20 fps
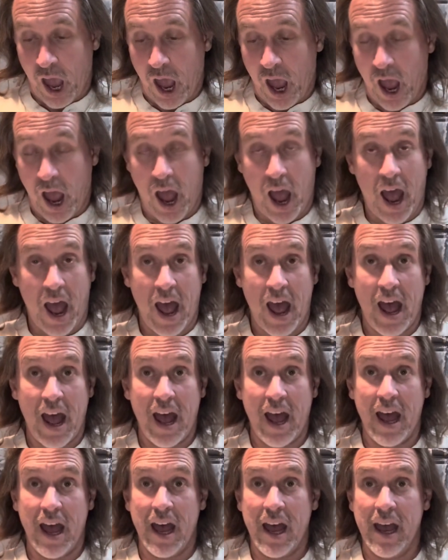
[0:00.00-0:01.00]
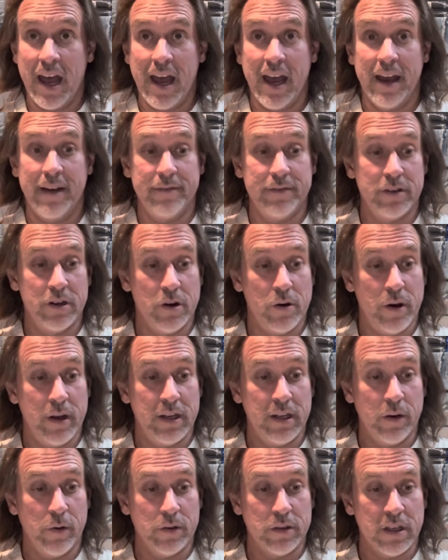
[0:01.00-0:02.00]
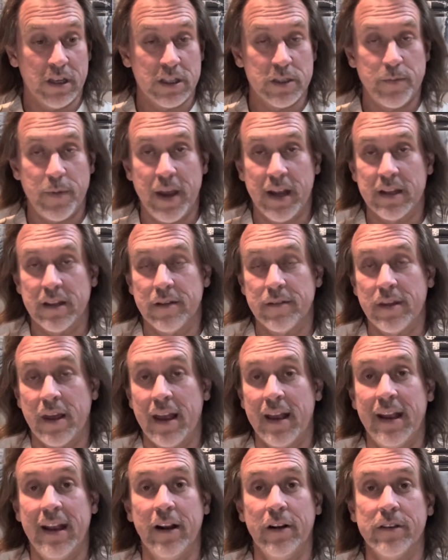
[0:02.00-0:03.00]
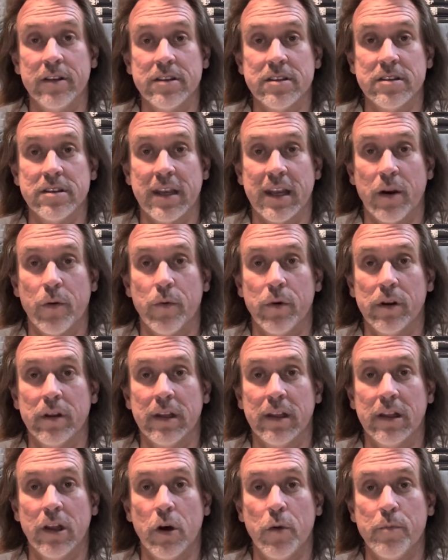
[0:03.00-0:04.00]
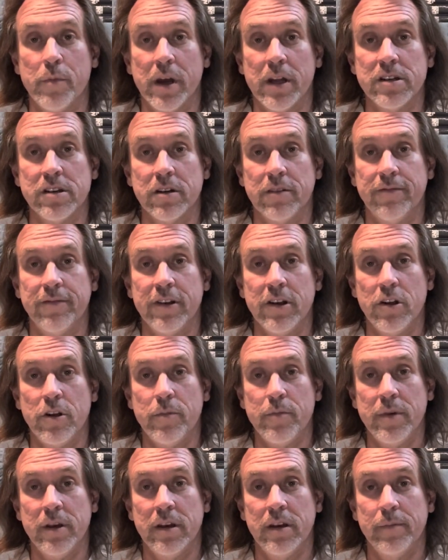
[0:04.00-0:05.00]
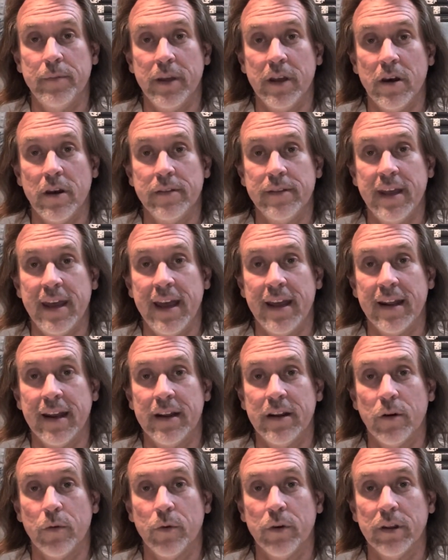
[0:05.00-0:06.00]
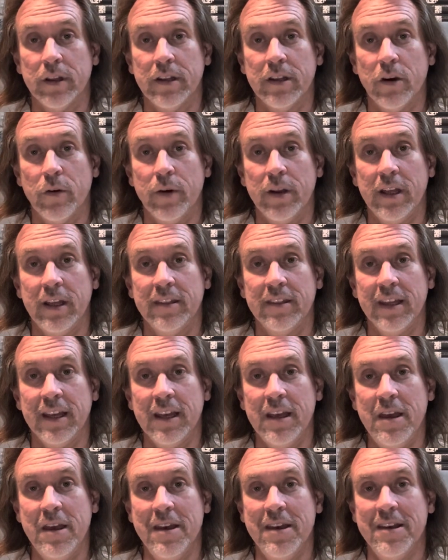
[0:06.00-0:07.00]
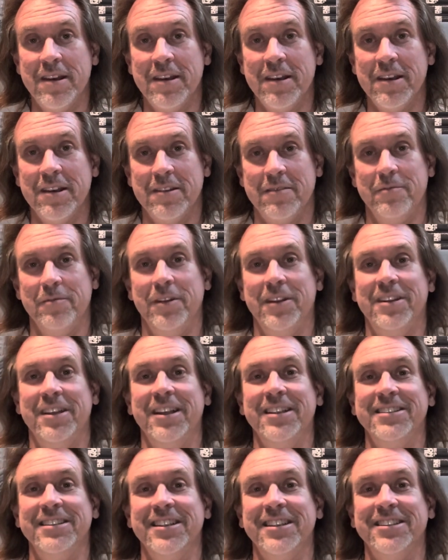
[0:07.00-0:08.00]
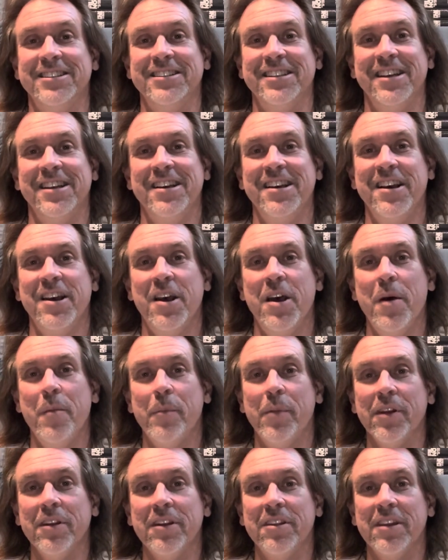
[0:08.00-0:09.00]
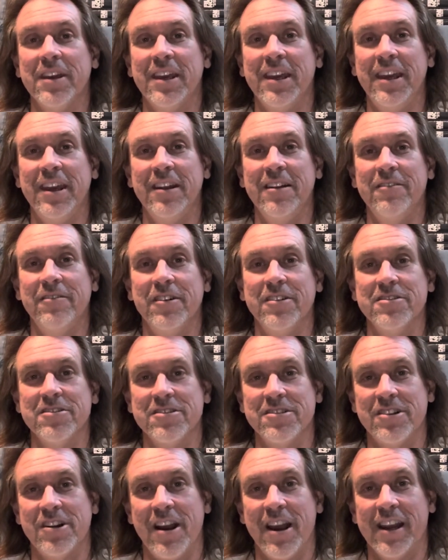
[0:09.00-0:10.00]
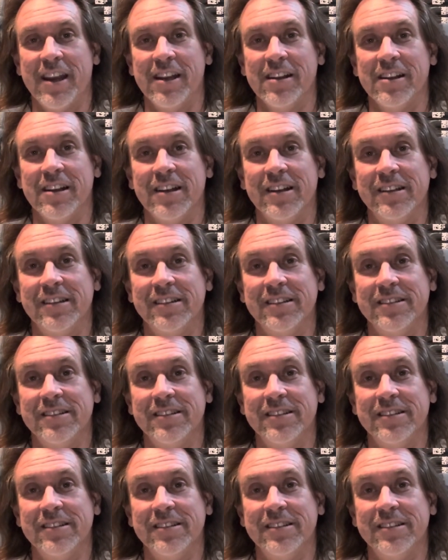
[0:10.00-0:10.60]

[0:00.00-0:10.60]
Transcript: I have no idea what to expect. If I hear this is like a really low budget film, beyond that, I don't really know anything. But this is Billy the Kid versus Dracula.